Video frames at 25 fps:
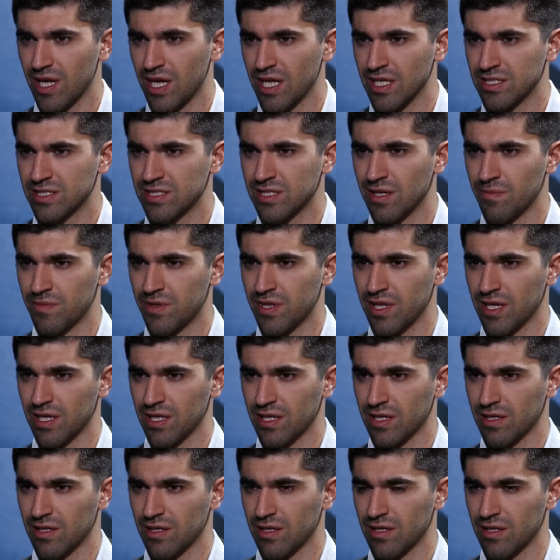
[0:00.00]
It's
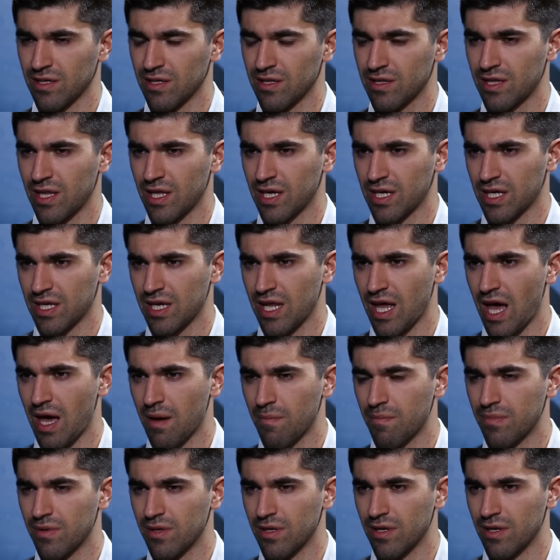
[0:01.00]
something that can
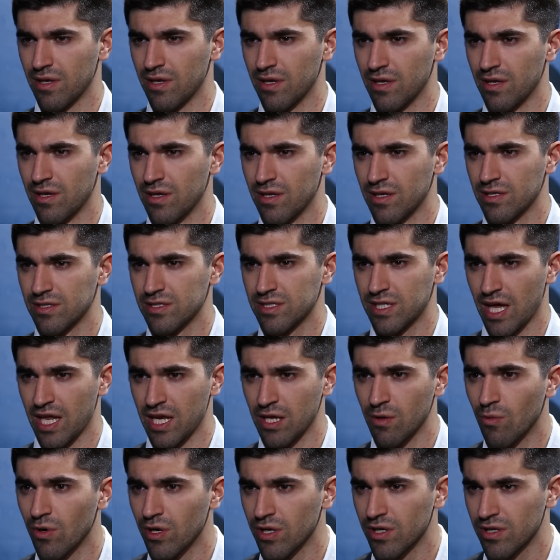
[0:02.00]
happen to
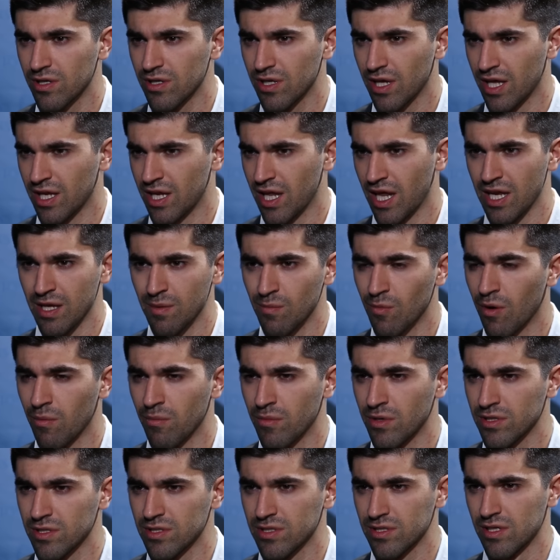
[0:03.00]
anyone at any
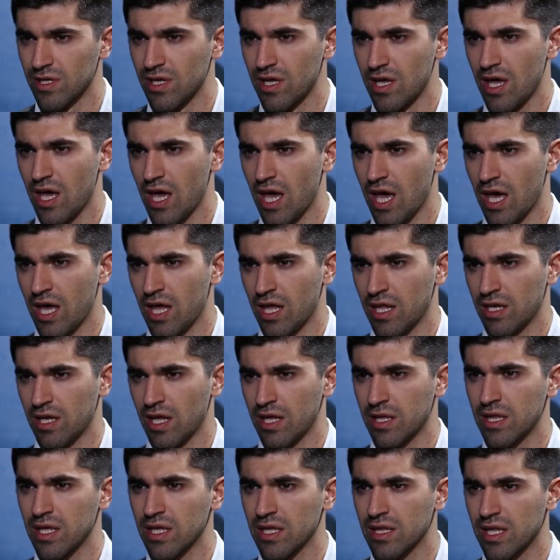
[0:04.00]
moment.
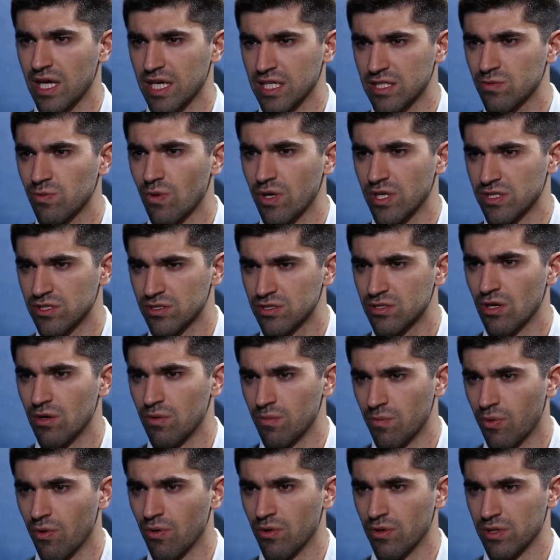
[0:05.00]
And I think that's why it's
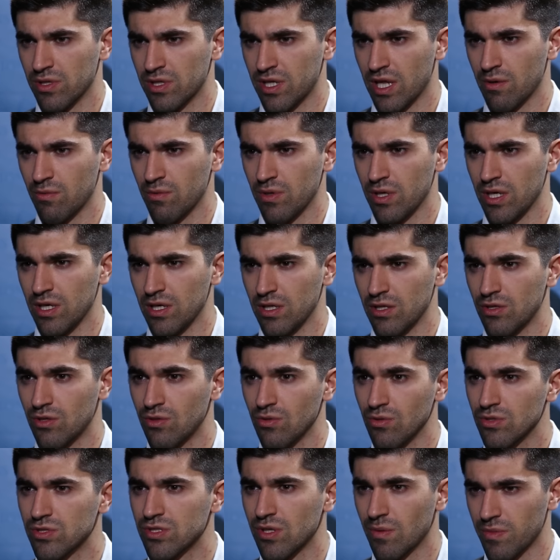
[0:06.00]
so important that we
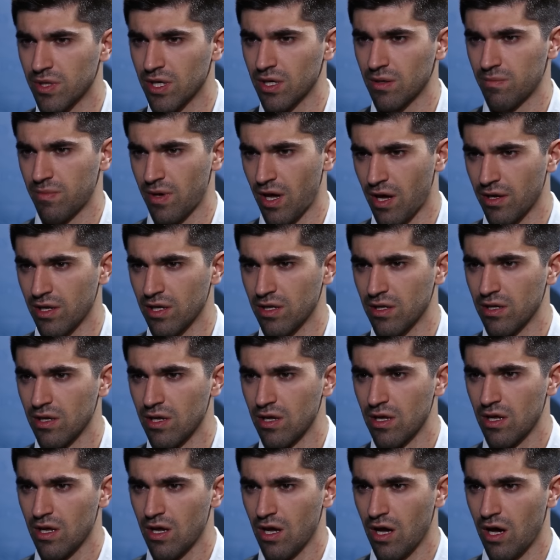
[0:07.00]
do something about it.
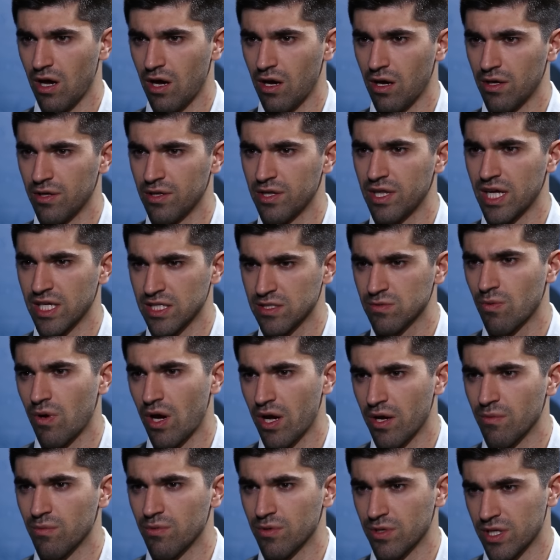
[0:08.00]
And that's
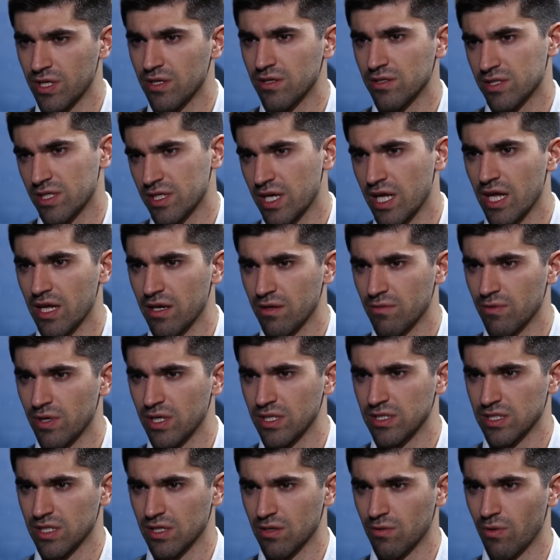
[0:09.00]
why we're here today,
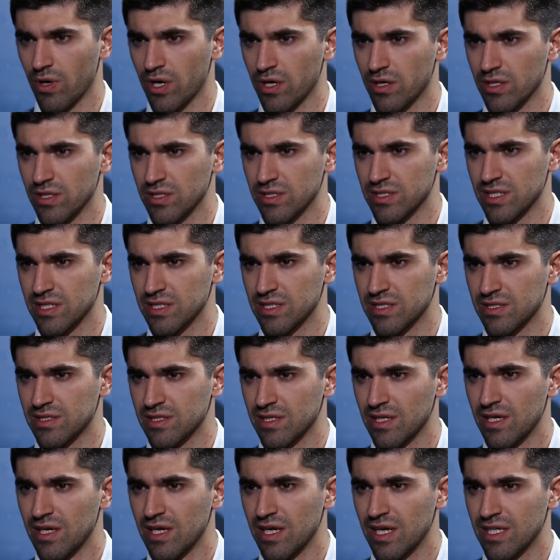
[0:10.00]
raising awareness.
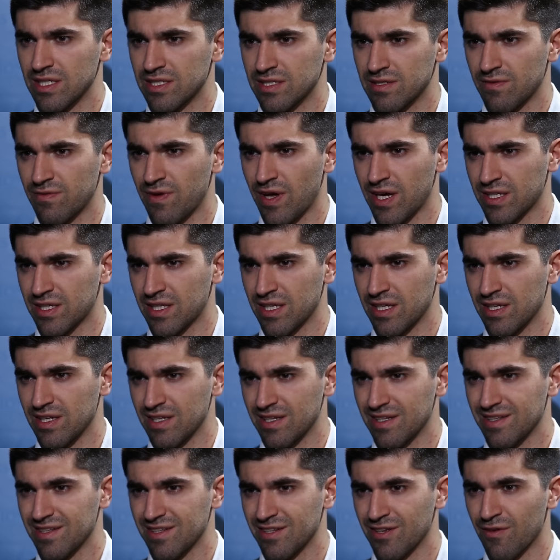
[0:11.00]
It's the fact
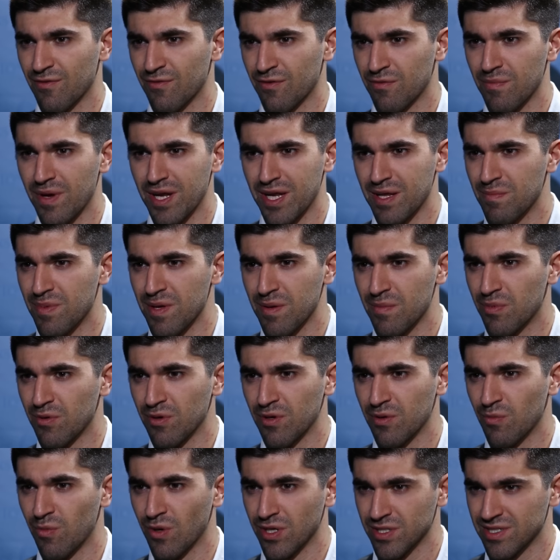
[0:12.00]
that, you know, for many
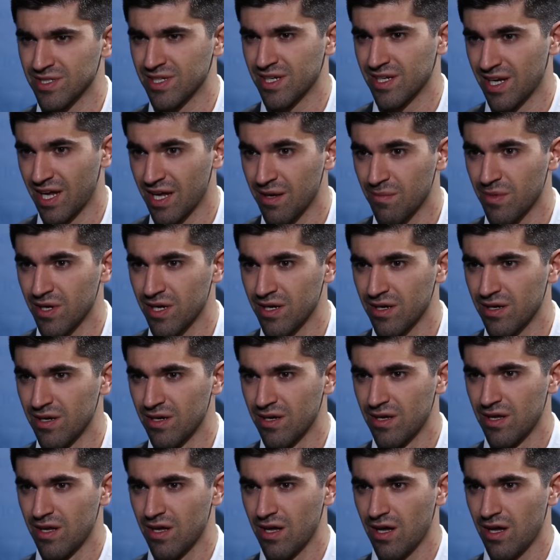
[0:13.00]
people, it wasn't a nightmare.